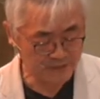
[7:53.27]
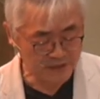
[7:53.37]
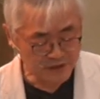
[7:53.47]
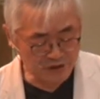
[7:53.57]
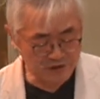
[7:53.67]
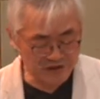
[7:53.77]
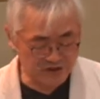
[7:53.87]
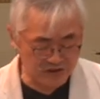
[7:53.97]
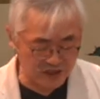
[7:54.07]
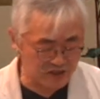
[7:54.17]
So it's
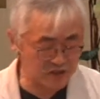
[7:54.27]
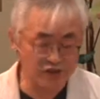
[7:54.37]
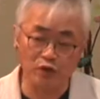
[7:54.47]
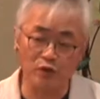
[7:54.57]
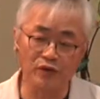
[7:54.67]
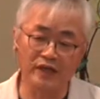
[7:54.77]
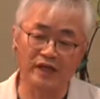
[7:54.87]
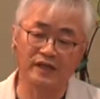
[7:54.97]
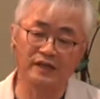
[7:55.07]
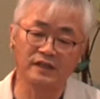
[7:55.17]
just
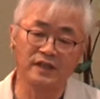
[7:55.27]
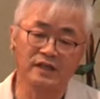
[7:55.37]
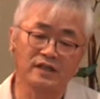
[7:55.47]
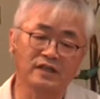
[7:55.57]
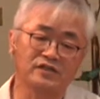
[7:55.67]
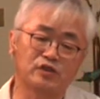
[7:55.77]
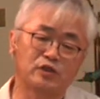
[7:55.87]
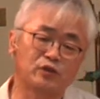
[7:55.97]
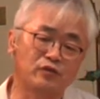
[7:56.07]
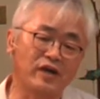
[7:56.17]
showing a
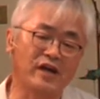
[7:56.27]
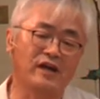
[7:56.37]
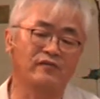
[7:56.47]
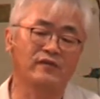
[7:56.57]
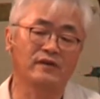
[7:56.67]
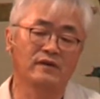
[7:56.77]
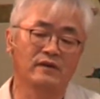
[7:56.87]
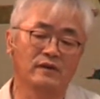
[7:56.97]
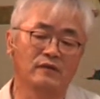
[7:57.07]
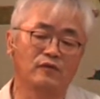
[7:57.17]
trap
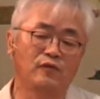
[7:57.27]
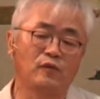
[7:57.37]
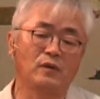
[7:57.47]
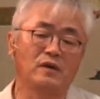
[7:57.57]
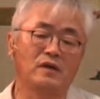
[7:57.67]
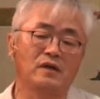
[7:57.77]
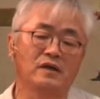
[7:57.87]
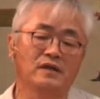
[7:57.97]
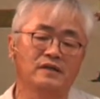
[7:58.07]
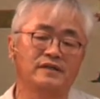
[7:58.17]
for
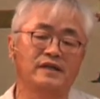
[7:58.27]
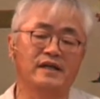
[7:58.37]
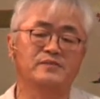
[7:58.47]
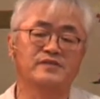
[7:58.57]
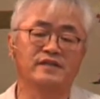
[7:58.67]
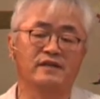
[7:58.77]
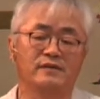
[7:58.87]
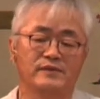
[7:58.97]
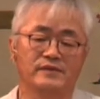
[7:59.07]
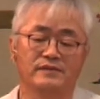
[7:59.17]

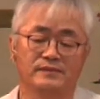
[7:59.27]
themselves.